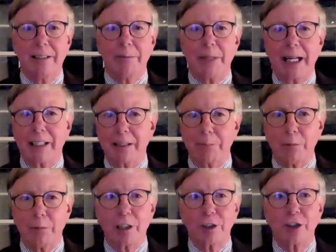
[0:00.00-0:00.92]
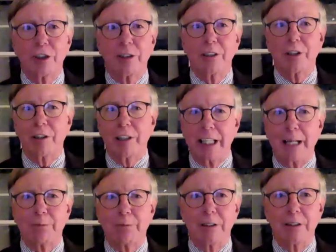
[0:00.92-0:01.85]
back in March, early
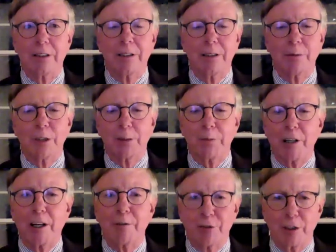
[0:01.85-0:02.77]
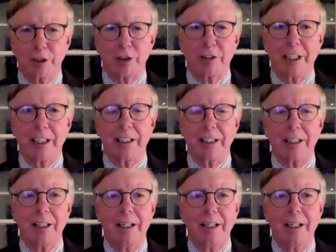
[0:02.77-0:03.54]
April was beyond frustrating.